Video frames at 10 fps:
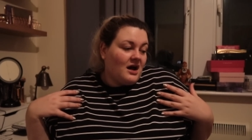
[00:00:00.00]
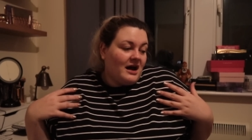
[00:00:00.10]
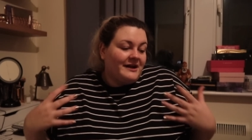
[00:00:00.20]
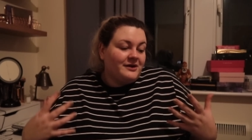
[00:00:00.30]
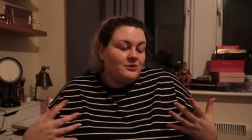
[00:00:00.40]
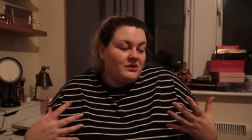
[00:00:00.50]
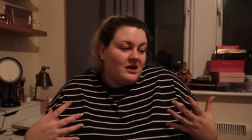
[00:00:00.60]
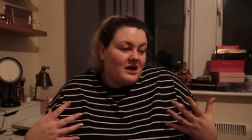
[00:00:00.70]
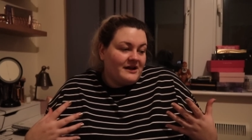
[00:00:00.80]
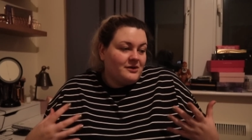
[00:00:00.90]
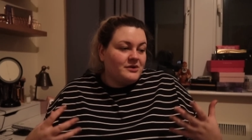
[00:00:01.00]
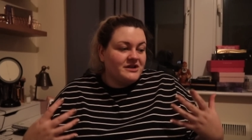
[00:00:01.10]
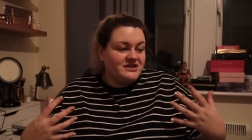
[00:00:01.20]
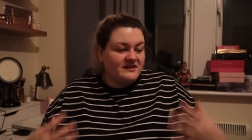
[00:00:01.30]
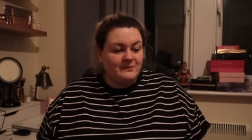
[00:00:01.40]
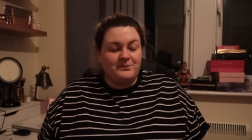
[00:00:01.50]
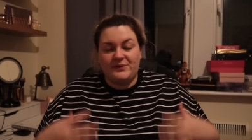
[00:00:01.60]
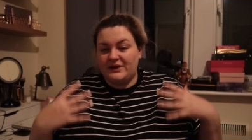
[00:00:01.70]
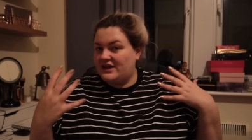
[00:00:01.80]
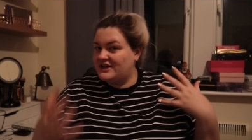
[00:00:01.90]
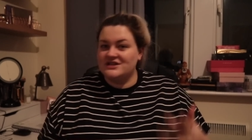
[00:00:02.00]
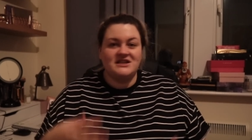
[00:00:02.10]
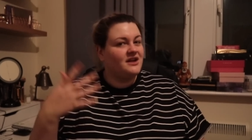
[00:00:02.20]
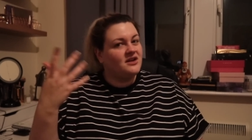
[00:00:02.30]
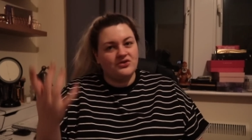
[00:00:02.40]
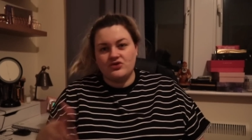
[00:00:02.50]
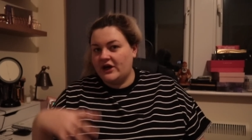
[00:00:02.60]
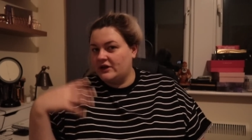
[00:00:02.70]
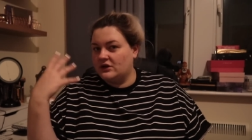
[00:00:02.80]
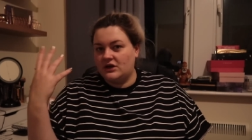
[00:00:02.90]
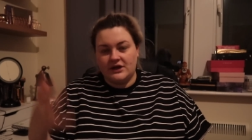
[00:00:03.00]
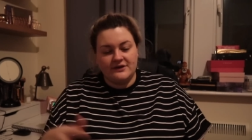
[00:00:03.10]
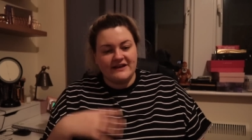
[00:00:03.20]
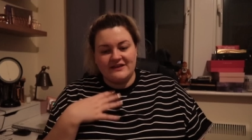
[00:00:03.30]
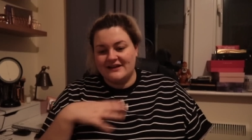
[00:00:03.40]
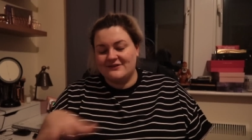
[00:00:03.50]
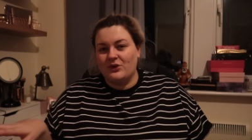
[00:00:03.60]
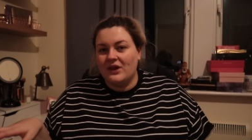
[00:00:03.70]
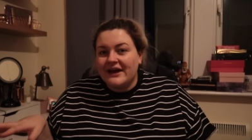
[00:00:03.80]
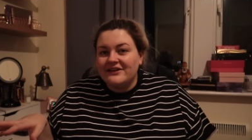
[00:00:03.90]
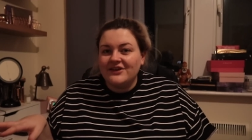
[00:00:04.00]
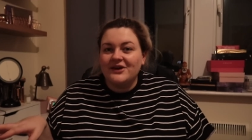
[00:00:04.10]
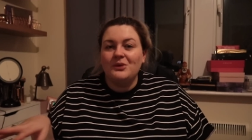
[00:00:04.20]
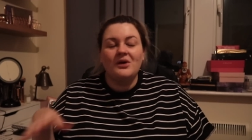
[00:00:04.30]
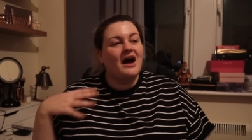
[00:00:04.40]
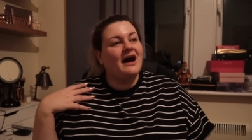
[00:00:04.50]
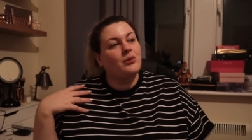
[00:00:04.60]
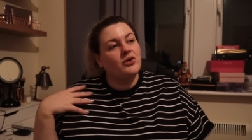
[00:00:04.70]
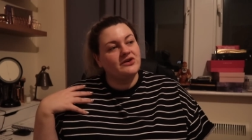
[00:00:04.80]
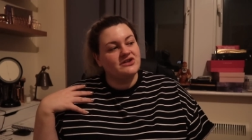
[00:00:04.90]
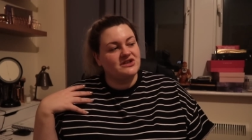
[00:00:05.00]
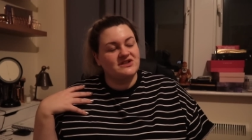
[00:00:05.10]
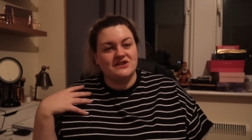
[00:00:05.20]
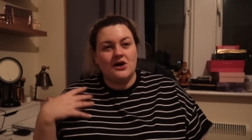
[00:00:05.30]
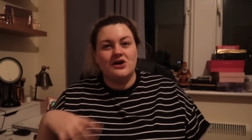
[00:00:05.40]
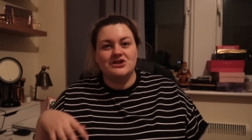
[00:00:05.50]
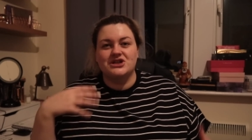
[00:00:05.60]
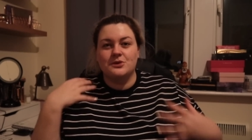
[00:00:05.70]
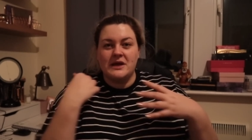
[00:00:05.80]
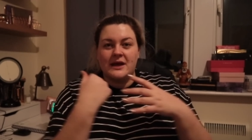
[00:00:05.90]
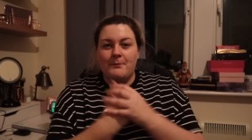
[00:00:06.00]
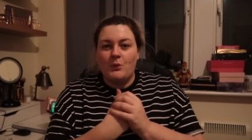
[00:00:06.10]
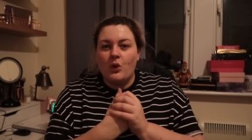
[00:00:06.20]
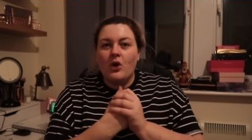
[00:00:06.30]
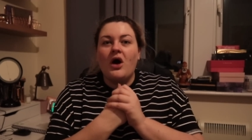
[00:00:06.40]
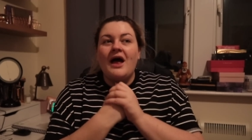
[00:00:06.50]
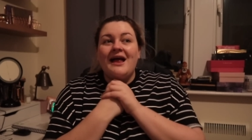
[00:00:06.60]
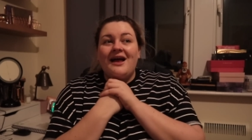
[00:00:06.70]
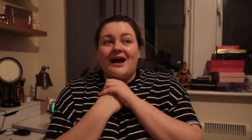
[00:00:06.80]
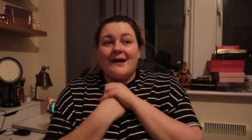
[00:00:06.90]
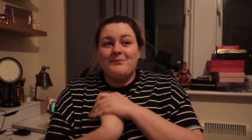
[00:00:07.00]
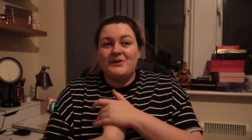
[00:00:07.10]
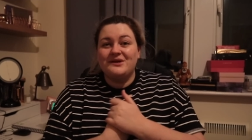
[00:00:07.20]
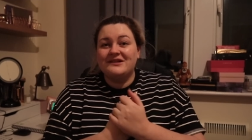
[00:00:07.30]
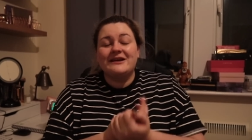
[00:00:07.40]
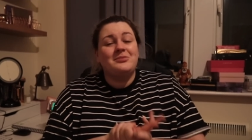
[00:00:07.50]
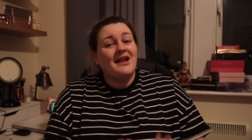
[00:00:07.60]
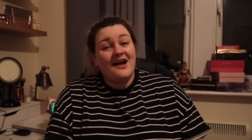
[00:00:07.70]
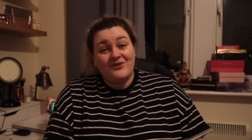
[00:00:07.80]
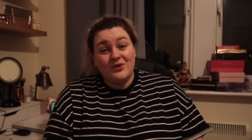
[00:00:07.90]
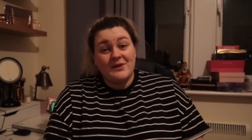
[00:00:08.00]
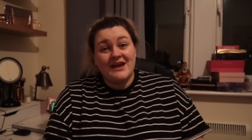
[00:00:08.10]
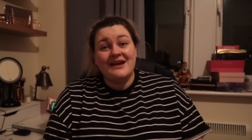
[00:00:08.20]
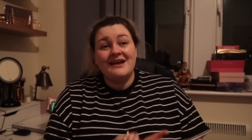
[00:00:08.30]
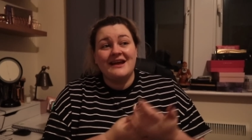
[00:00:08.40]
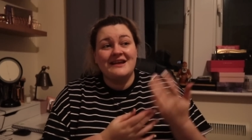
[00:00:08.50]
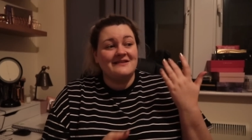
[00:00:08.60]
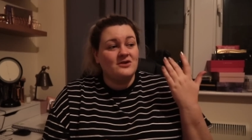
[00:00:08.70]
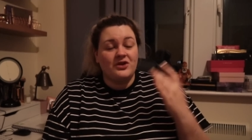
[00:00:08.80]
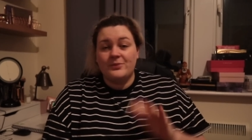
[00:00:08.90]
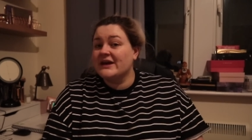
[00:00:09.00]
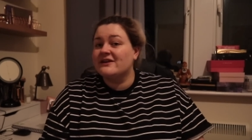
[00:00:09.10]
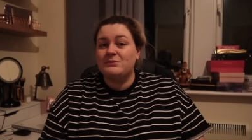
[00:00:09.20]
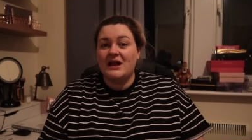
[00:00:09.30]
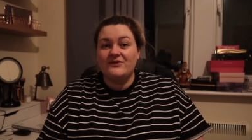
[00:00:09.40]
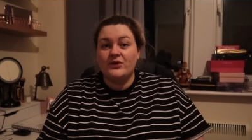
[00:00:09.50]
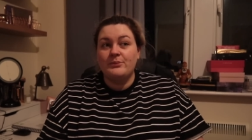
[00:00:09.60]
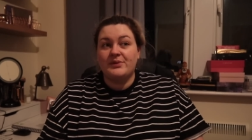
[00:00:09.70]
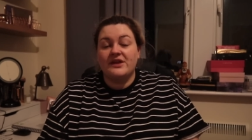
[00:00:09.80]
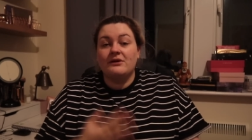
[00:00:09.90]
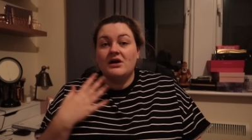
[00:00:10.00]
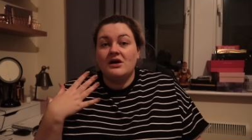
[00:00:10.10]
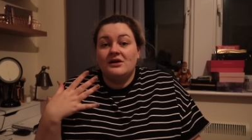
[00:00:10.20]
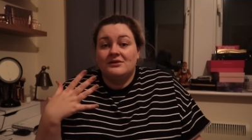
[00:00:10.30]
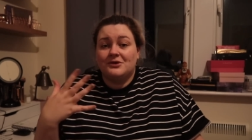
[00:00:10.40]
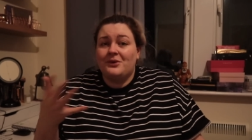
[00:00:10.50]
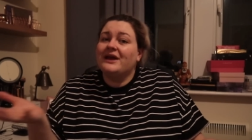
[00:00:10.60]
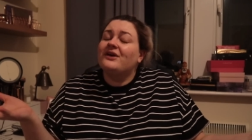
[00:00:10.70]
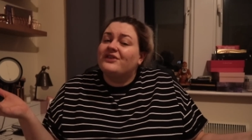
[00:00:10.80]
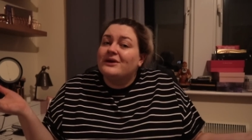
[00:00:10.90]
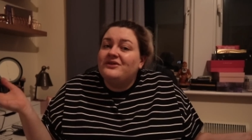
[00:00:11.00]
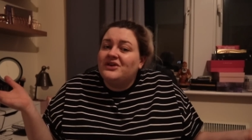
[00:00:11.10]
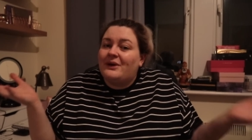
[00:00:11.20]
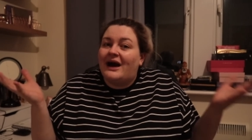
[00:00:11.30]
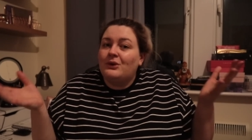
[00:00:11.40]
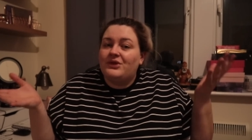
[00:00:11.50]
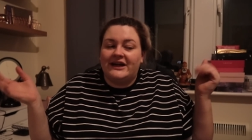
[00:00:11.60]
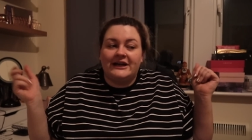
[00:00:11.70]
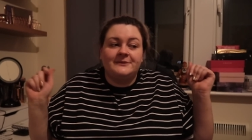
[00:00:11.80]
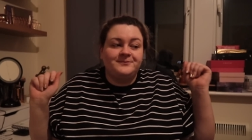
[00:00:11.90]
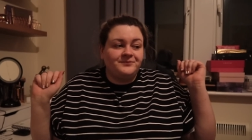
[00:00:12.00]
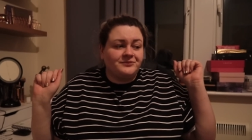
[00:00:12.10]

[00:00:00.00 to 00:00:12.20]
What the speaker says: I don't want to just continue trying on clothes and that's all I do. I want to start doing more. I'm building a platform here. It's not the biggest platform, but there are quite a few of you out there.